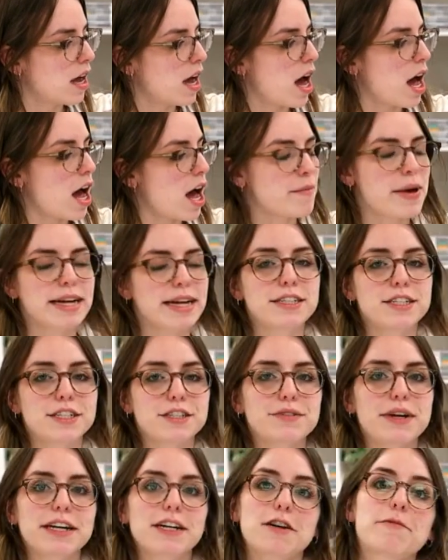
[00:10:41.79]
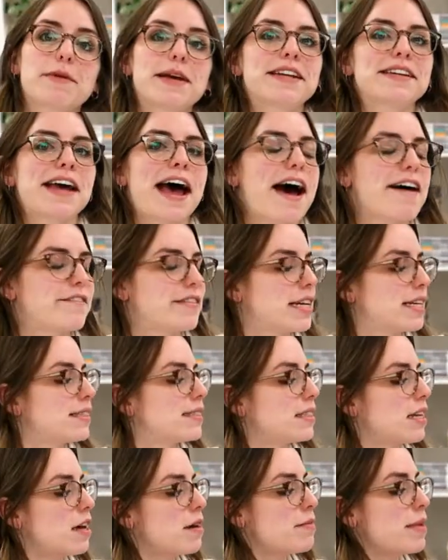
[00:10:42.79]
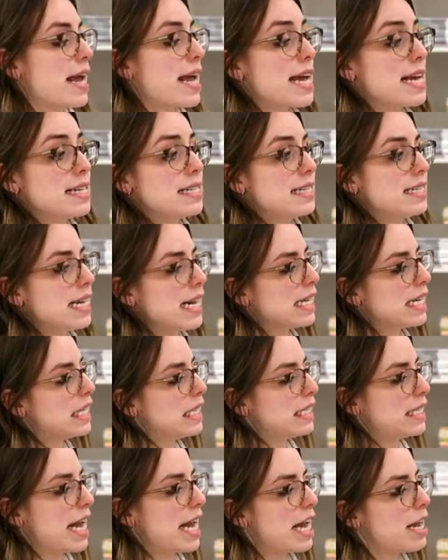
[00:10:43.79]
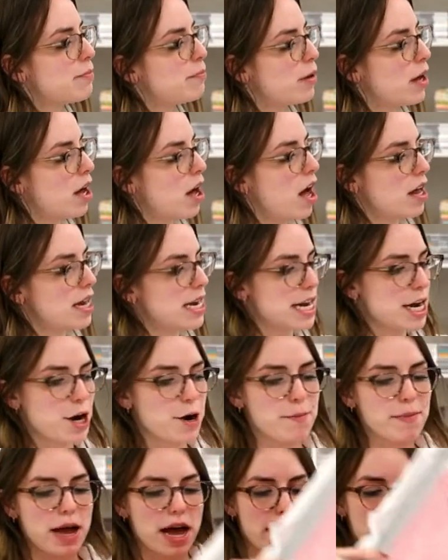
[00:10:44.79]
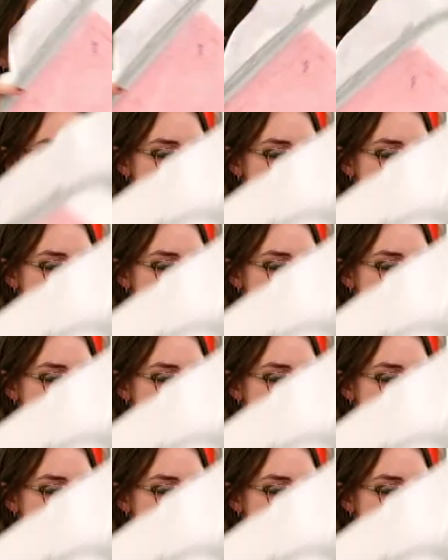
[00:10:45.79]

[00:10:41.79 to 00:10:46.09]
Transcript: Um, I do recommend having some handy dandy tape nearby.